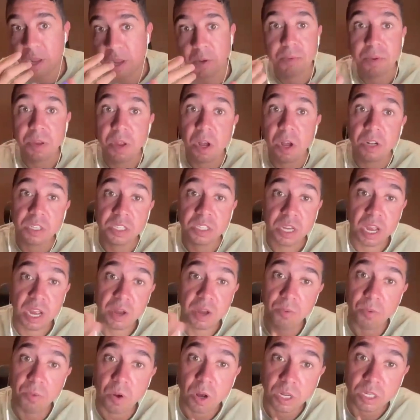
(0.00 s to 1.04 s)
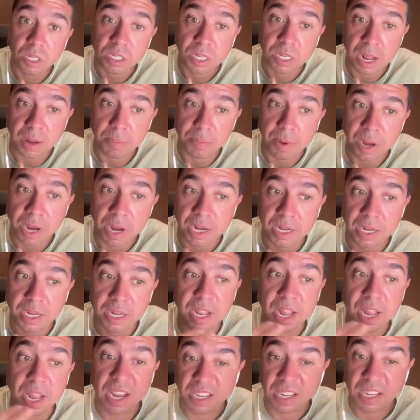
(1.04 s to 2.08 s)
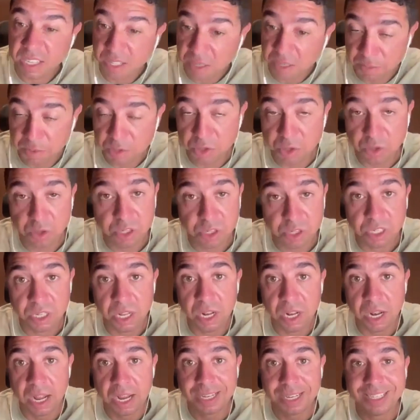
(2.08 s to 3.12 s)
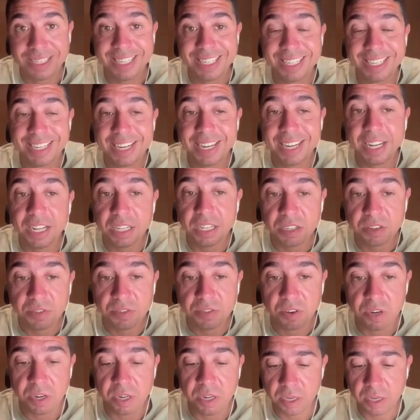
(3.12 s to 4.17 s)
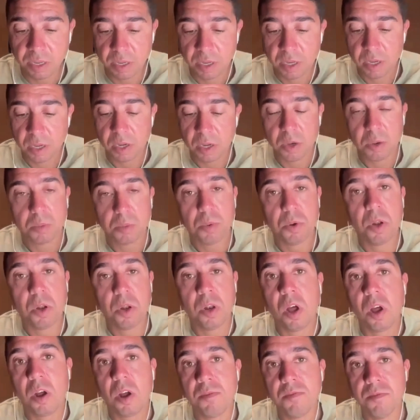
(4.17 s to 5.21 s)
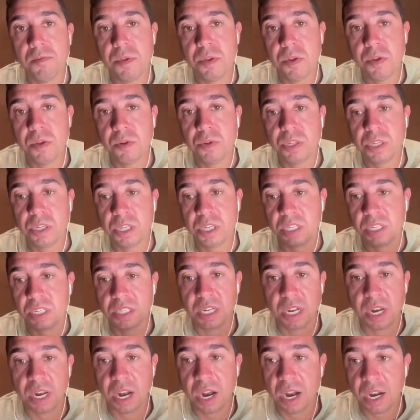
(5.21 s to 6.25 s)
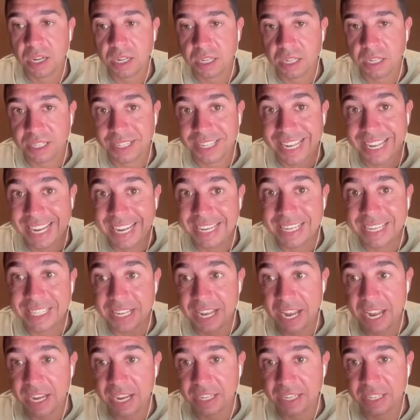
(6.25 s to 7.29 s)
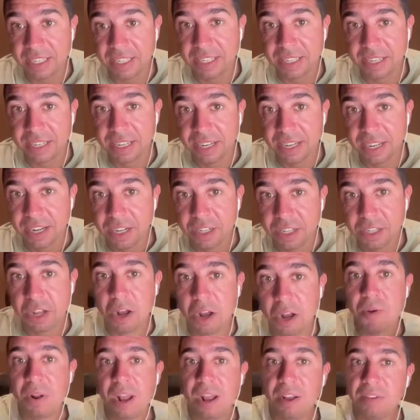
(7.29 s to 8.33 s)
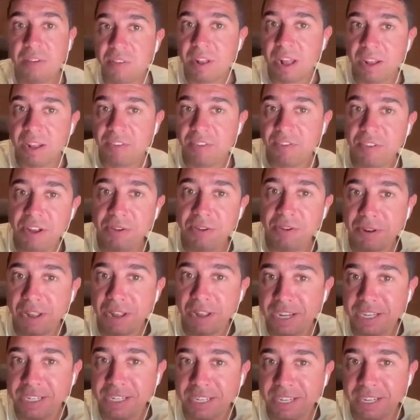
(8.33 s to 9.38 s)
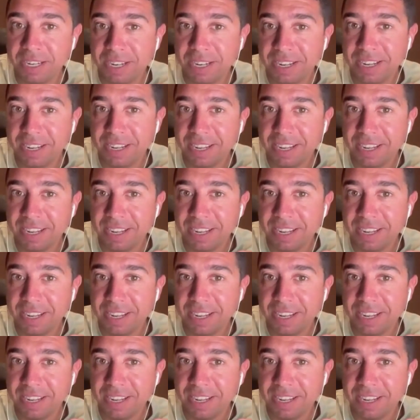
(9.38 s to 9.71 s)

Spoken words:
Now, Beyonce was that back in the day. So I'm sure she still has the skills for it. But a lot of musicians and artists these days don't have that foundation.